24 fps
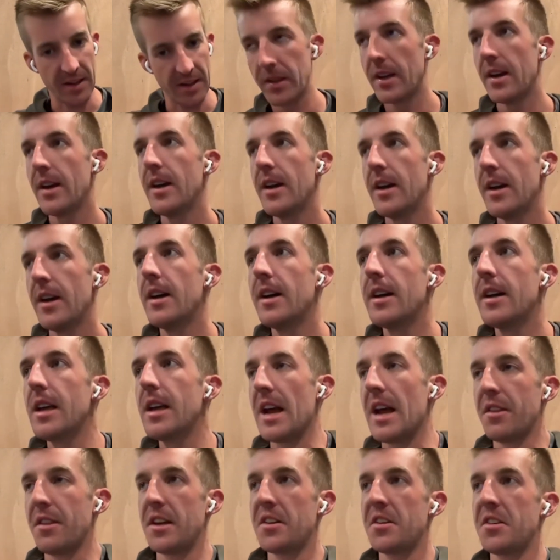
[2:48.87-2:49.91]
And
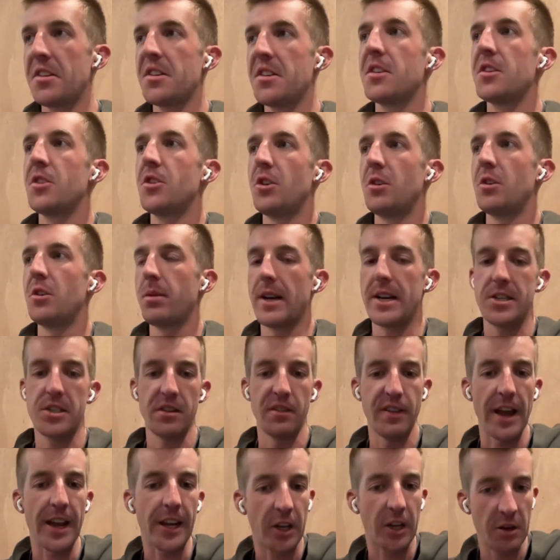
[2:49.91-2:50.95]
then you place a
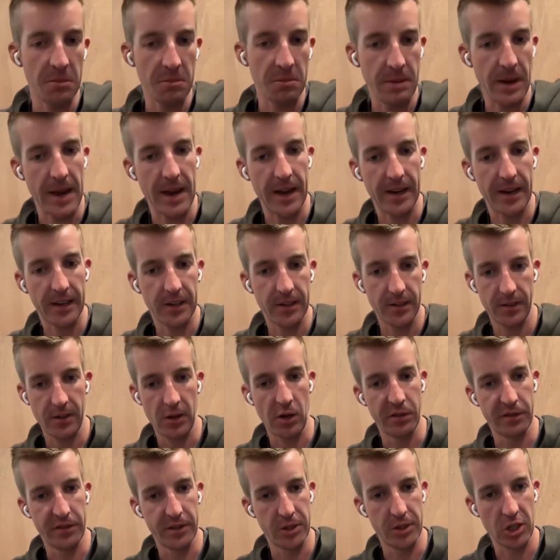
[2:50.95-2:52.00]
vacuum bag over
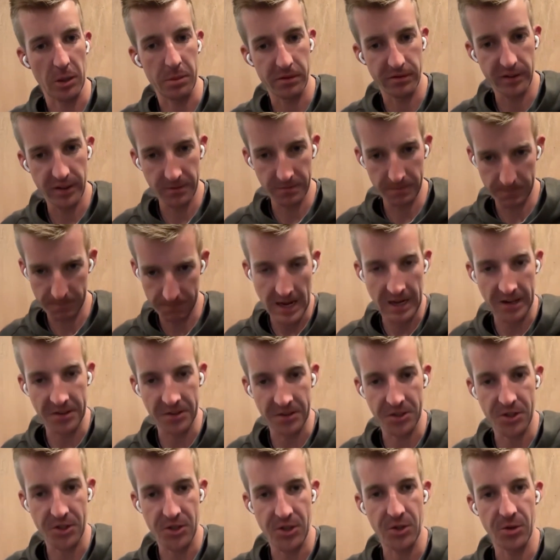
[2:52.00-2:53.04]
the top of it,
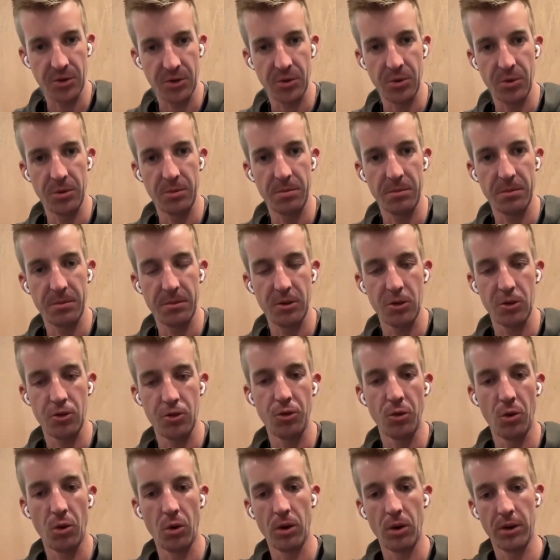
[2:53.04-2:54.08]
and you
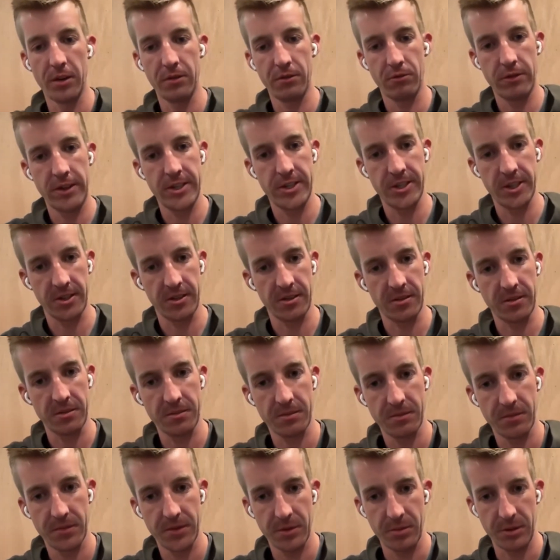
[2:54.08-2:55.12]
draw resin,